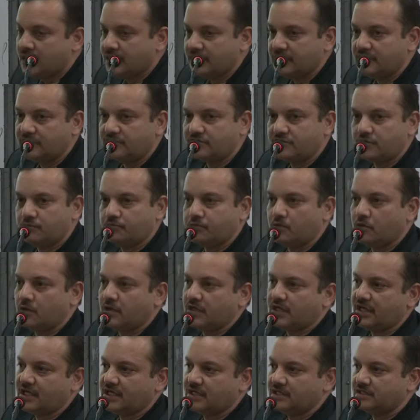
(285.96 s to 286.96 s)
This
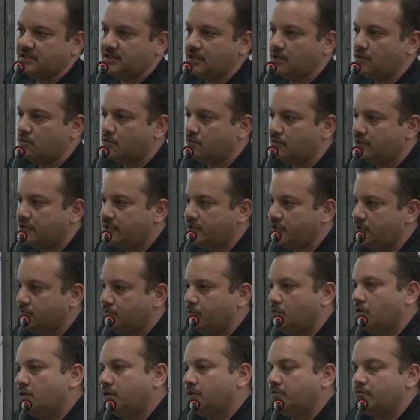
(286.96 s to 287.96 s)
report is the only
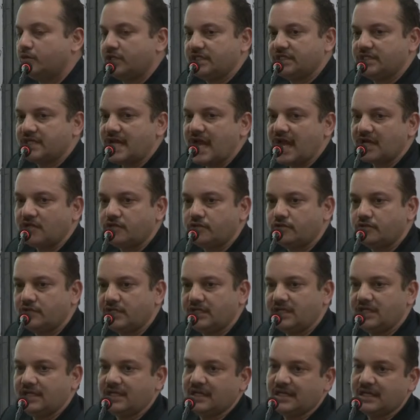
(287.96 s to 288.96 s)
report which
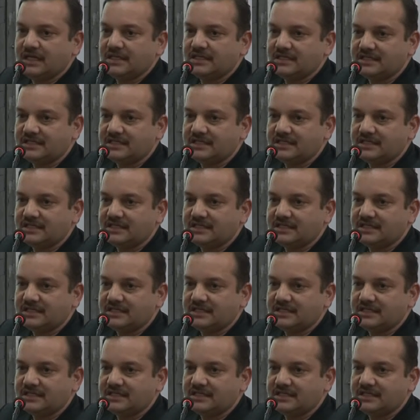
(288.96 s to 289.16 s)
actually